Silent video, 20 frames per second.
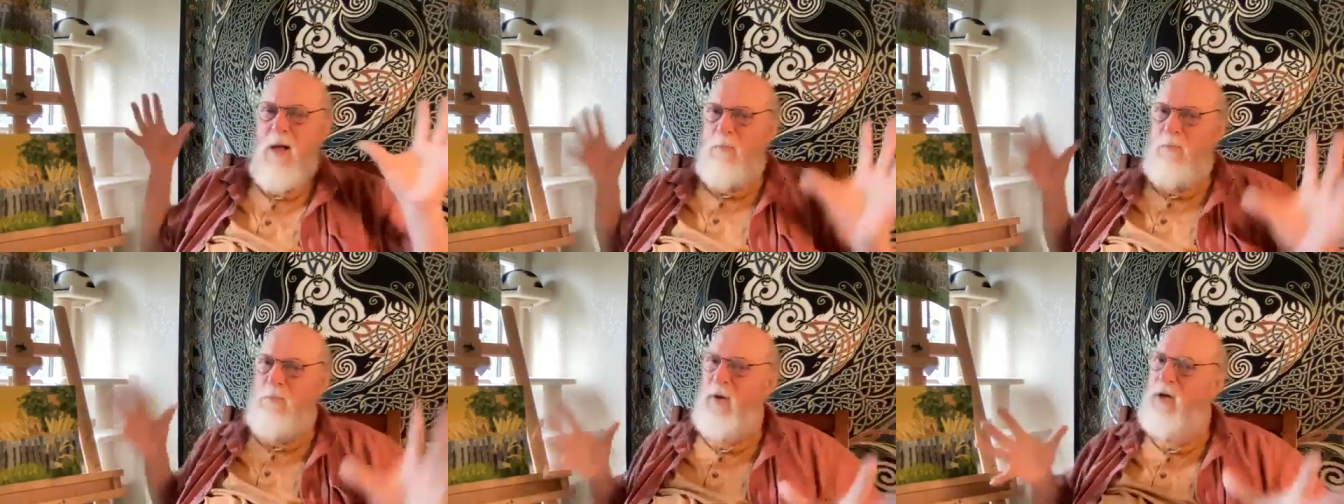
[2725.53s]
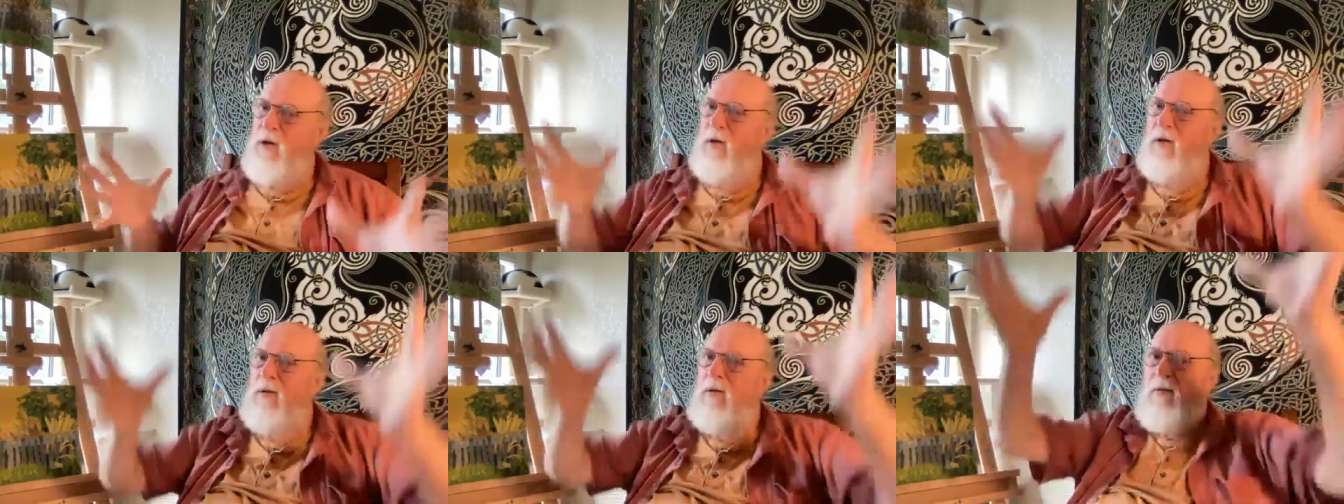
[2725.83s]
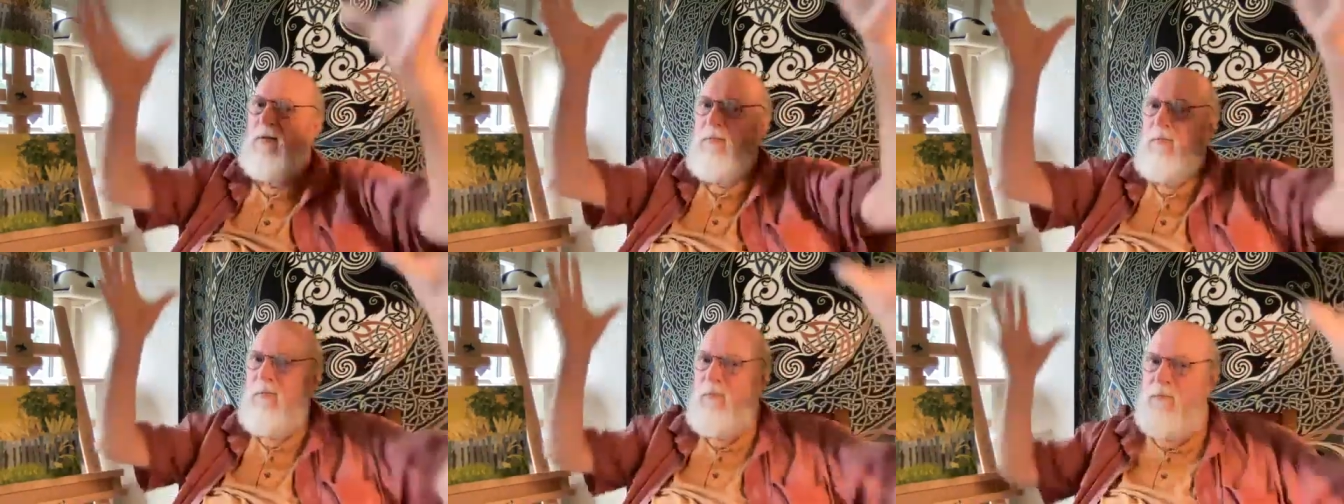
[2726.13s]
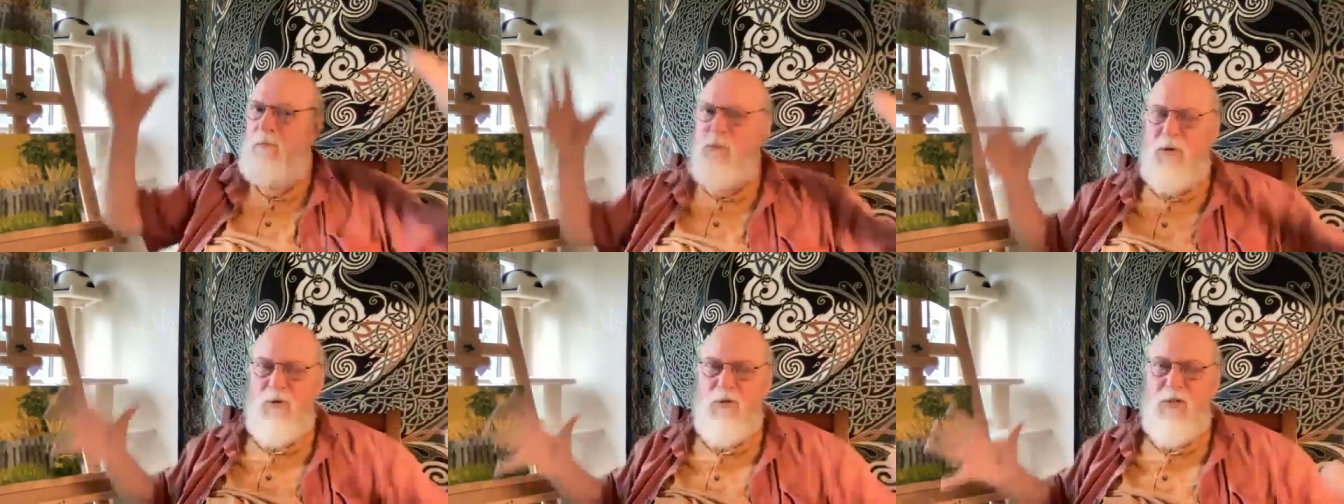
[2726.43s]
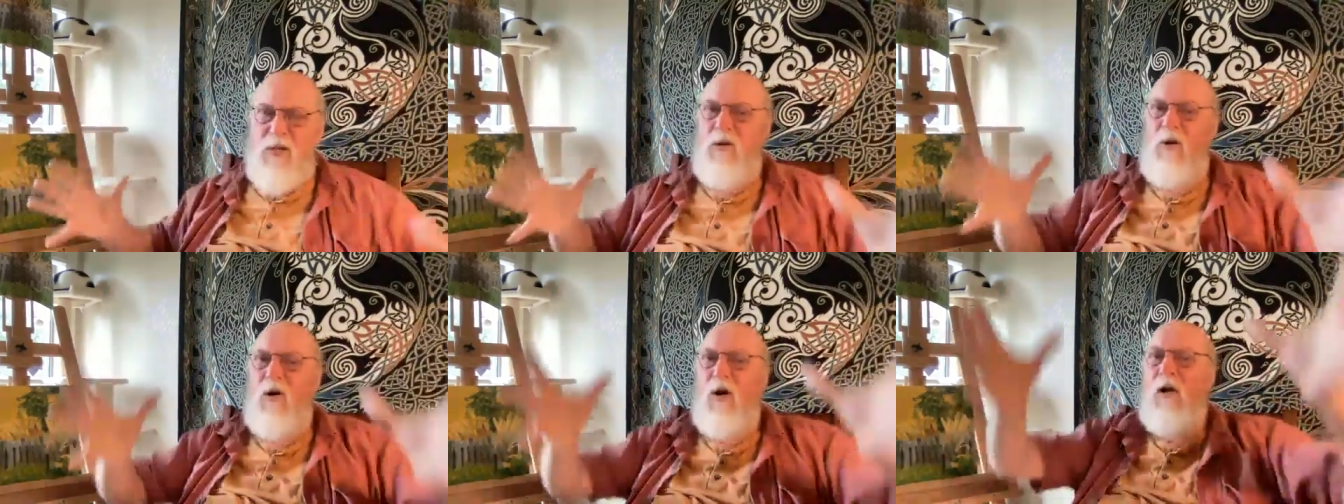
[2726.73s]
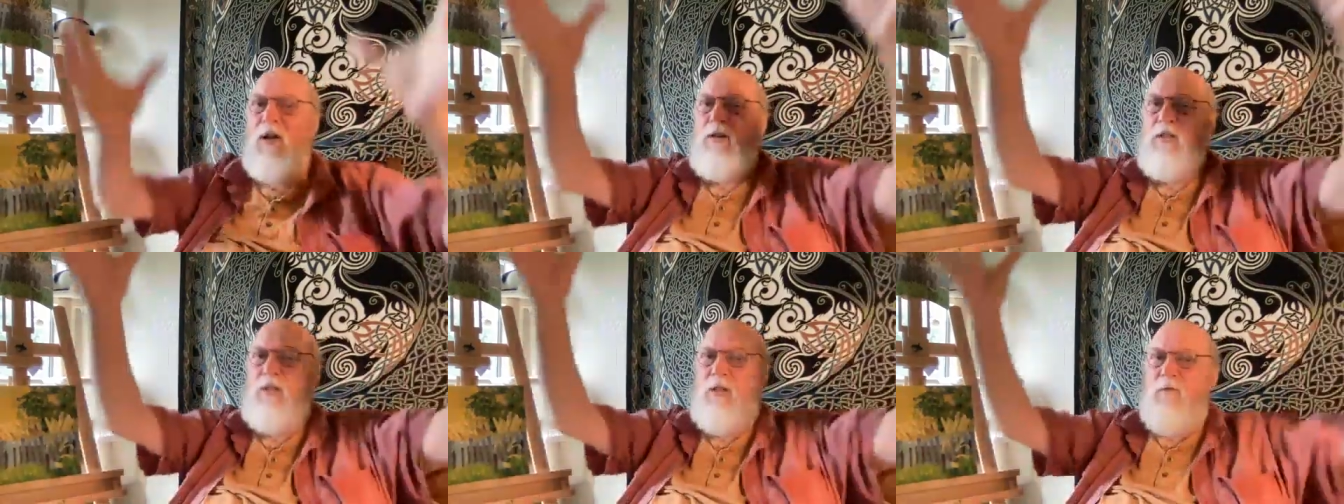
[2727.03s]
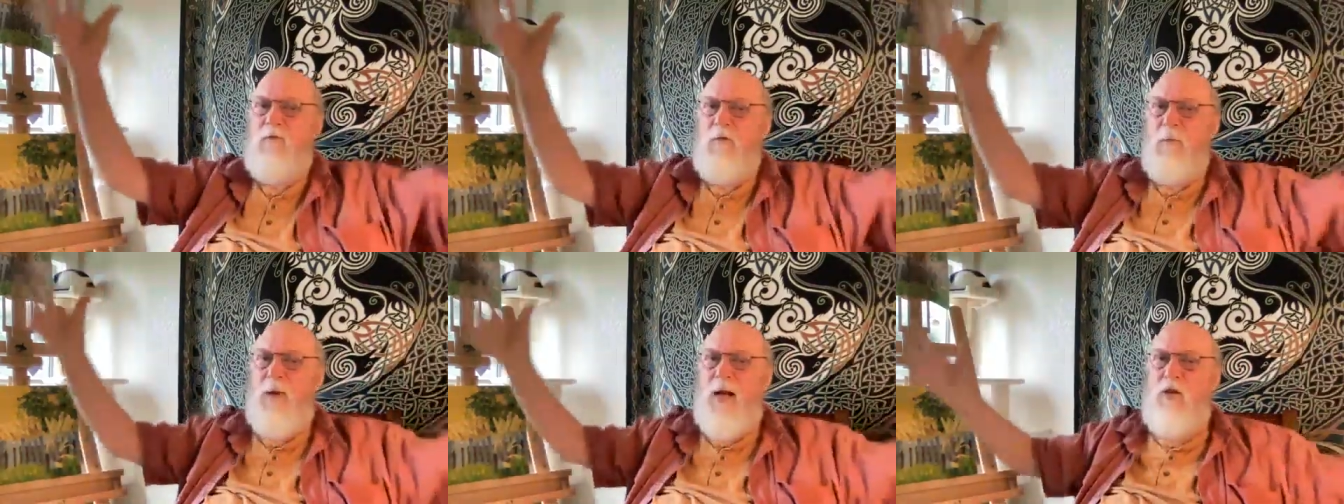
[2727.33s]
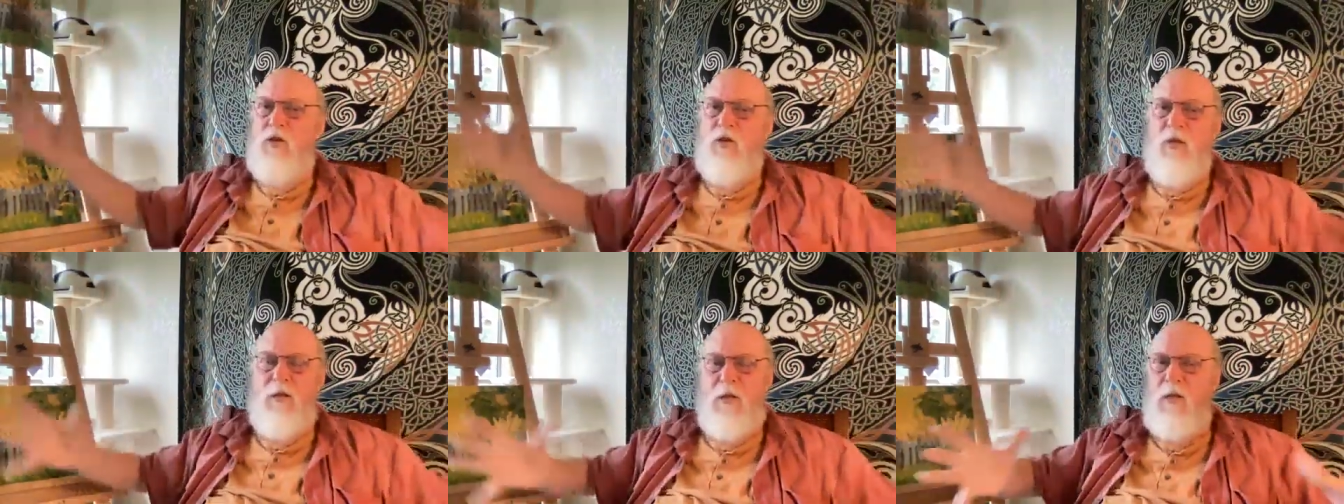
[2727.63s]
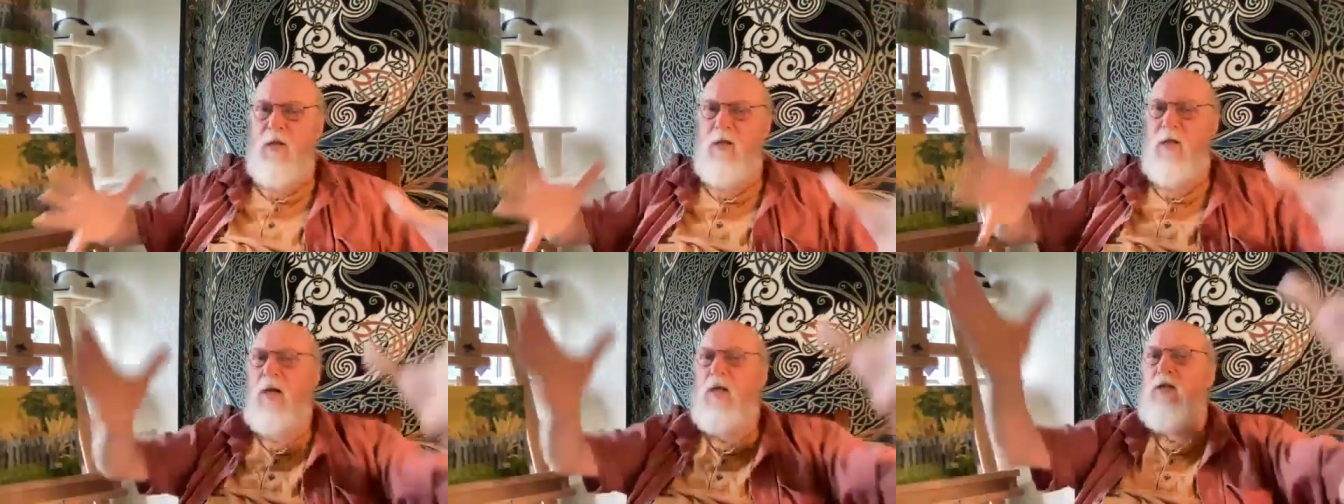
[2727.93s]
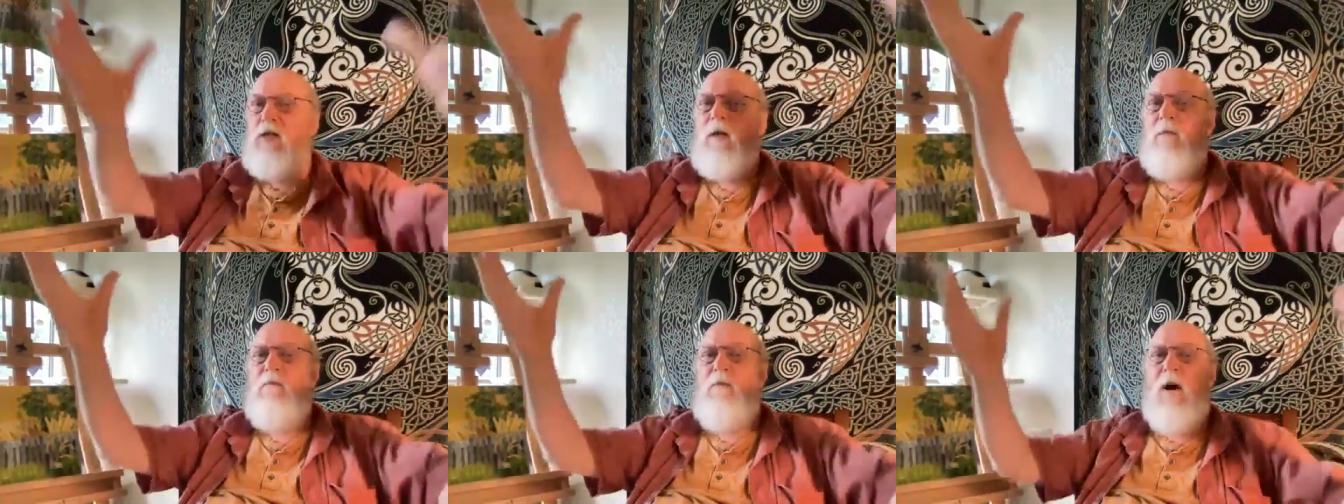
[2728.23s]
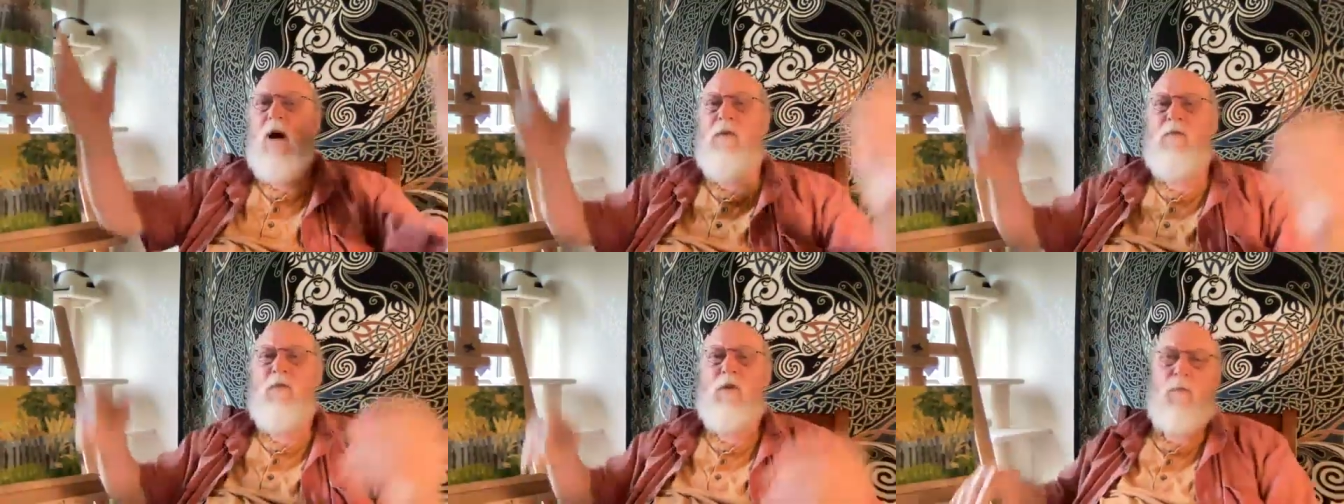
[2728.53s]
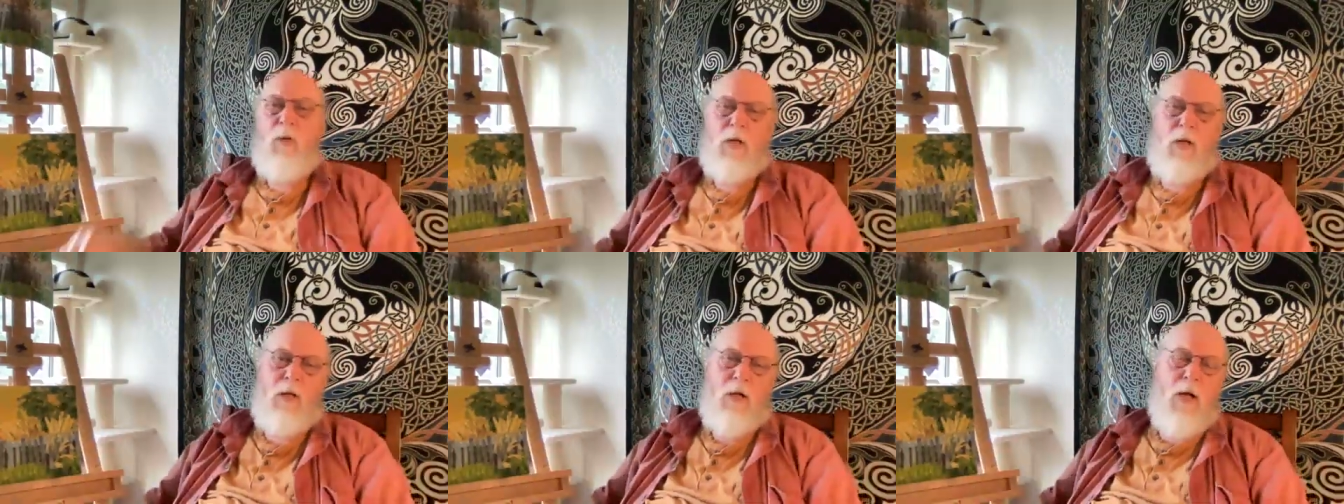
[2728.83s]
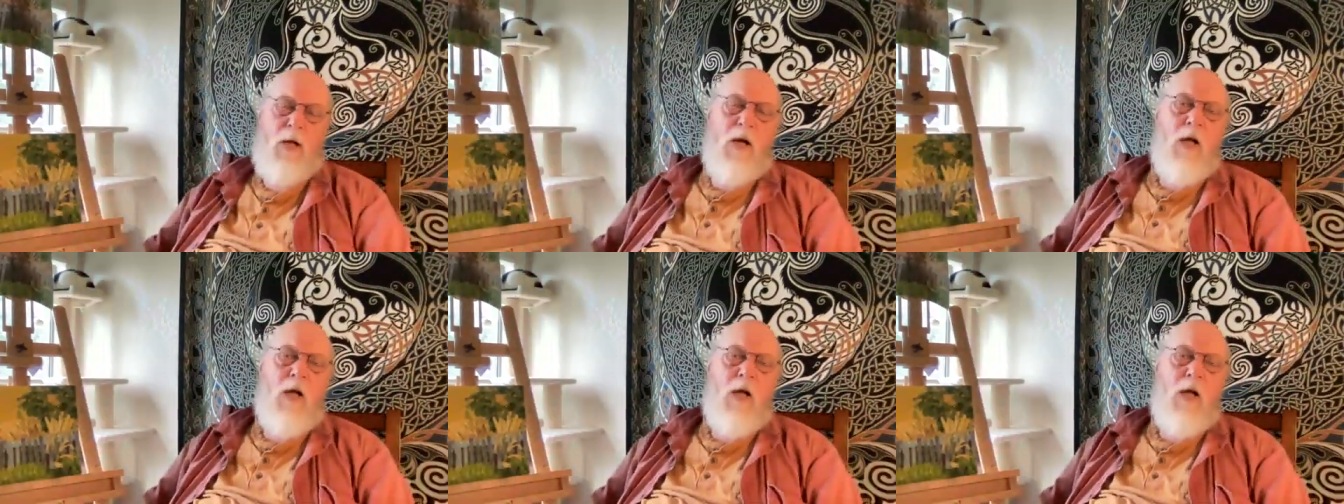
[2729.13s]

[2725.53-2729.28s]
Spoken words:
Bill present all his information to the DSM-5 committee.